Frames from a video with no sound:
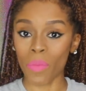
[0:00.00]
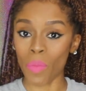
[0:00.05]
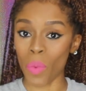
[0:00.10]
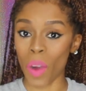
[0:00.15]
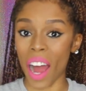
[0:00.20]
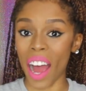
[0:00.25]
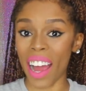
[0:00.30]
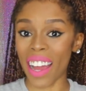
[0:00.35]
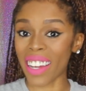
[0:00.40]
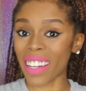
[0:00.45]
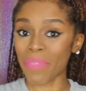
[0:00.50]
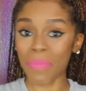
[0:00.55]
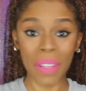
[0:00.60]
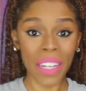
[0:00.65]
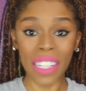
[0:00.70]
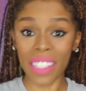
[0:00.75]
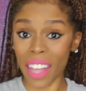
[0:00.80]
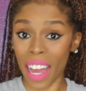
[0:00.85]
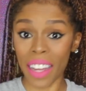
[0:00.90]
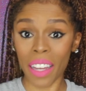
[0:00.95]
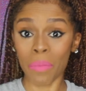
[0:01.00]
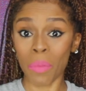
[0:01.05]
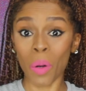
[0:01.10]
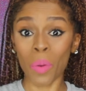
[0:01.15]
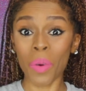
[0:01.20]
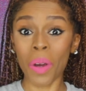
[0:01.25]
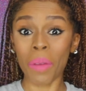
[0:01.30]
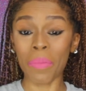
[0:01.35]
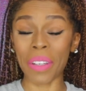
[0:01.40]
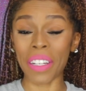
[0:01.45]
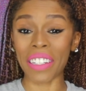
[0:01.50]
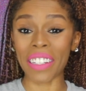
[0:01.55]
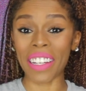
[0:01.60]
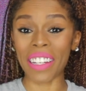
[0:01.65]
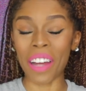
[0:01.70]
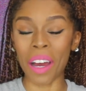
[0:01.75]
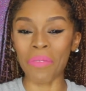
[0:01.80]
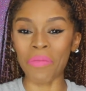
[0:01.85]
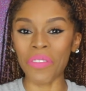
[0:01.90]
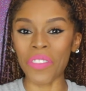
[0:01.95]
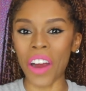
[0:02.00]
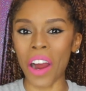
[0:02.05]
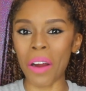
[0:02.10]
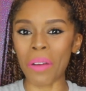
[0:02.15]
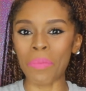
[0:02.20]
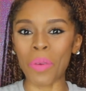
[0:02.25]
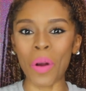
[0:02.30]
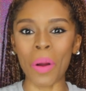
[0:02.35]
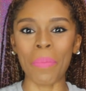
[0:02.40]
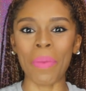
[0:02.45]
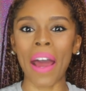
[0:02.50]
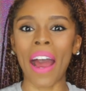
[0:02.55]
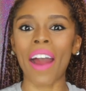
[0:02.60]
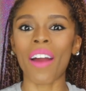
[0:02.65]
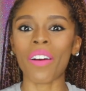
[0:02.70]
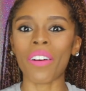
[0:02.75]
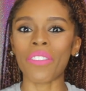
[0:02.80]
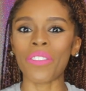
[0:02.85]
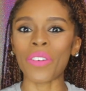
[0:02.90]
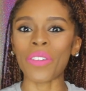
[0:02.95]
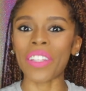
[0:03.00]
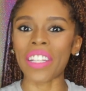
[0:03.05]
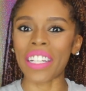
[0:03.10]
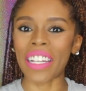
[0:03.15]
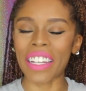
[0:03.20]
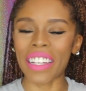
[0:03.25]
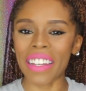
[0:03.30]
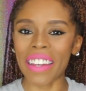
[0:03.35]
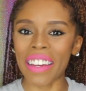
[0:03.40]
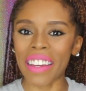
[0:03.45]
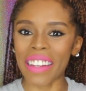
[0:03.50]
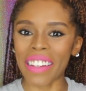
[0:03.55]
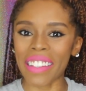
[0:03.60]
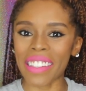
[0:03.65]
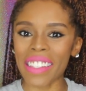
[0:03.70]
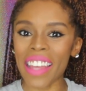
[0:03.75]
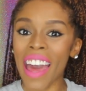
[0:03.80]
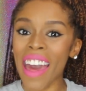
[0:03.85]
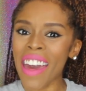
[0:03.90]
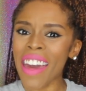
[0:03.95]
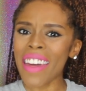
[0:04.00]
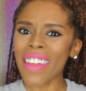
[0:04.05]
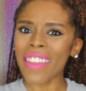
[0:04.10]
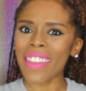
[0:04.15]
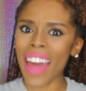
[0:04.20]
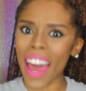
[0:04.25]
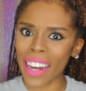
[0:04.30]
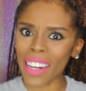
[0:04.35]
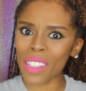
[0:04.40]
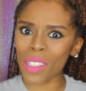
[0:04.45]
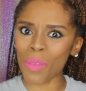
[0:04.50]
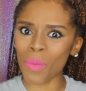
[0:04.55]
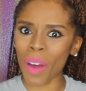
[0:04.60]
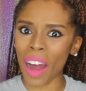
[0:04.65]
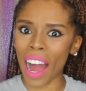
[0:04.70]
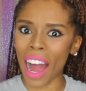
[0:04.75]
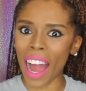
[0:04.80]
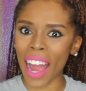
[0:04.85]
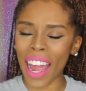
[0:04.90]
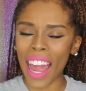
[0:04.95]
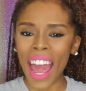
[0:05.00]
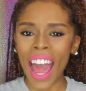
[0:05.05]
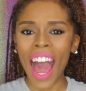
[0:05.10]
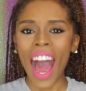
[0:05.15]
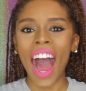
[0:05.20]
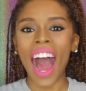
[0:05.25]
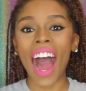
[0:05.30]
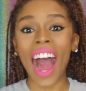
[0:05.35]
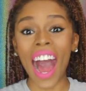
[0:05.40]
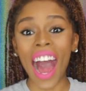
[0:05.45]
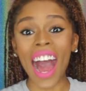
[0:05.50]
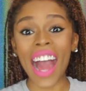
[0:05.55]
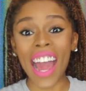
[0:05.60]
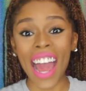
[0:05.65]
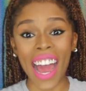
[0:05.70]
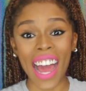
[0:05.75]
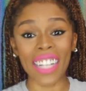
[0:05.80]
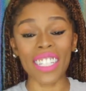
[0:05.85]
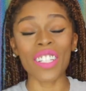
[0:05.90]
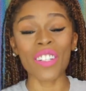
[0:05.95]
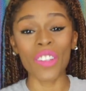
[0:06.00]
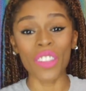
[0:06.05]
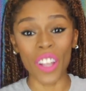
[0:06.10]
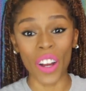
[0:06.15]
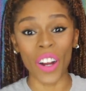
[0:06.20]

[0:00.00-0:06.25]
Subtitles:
Why? Because I am a woman and I'm far more powerful than he is. That is why I had to